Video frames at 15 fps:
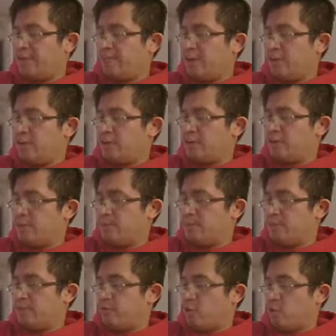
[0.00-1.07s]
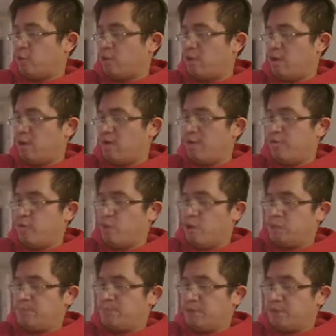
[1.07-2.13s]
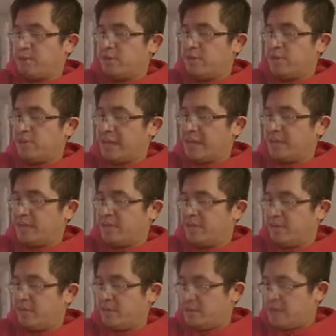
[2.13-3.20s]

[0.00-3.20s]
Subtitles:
like if I use the number 4, 4 is bigger than negative,